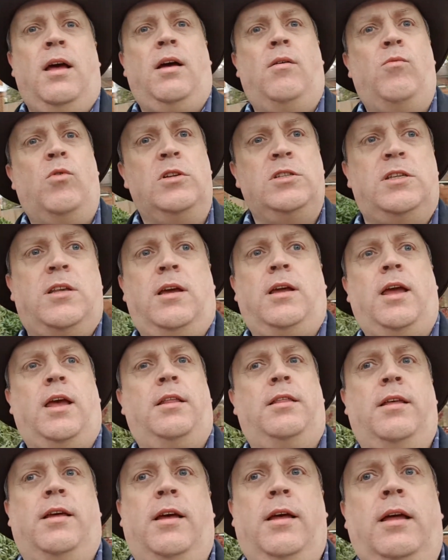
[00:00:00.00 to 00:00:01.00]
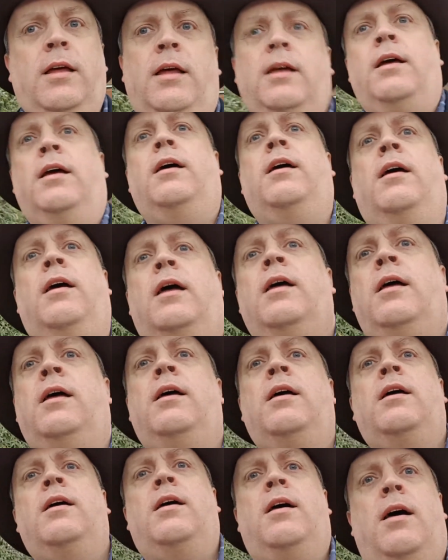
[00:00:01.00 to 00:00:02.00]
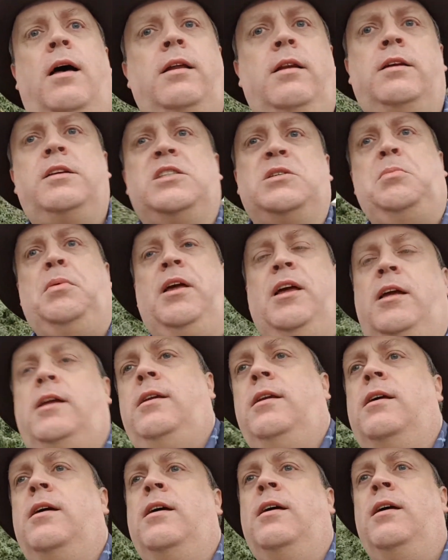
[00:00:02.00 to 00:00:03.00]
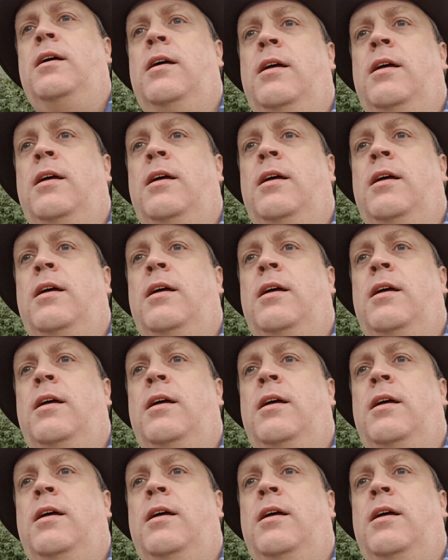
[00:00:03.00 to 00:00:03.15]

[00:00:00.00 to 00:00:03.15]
And once I get there, I'll explain